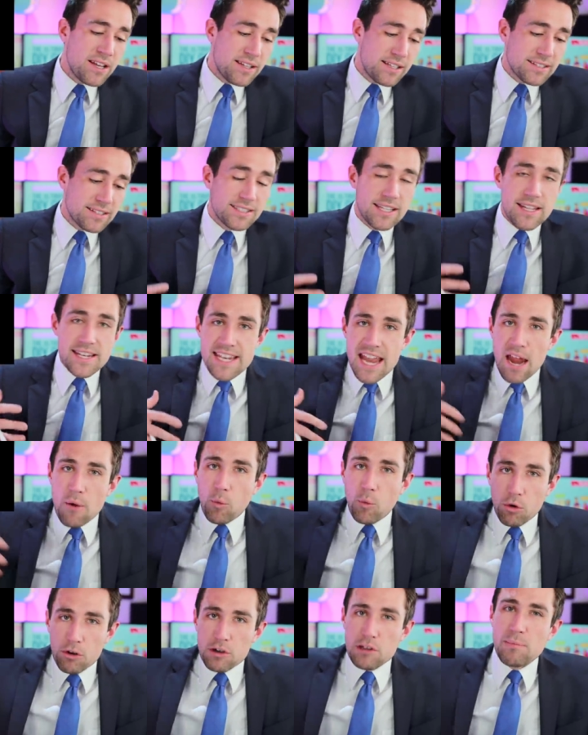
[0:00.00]
that's the net
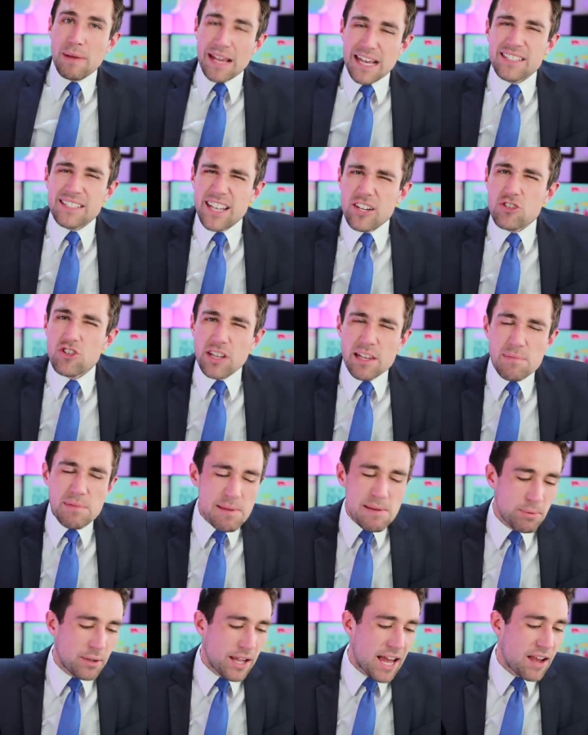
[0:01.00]
worth essentially
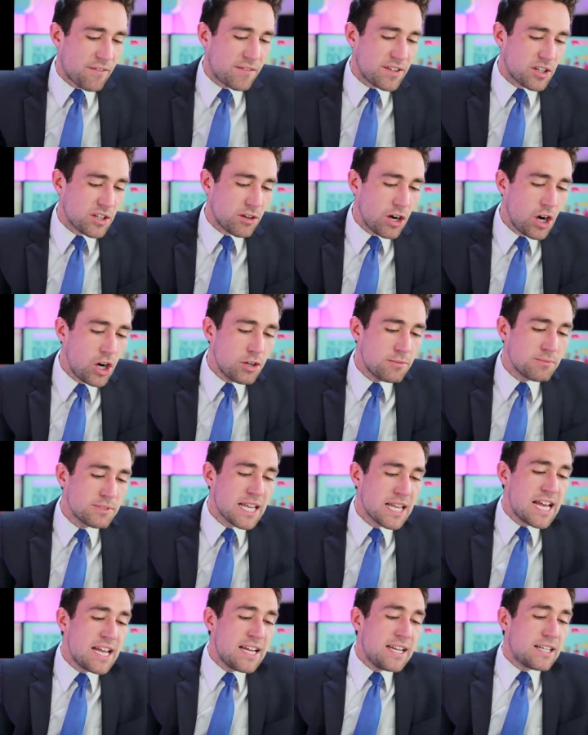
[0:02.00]
people have in their homes,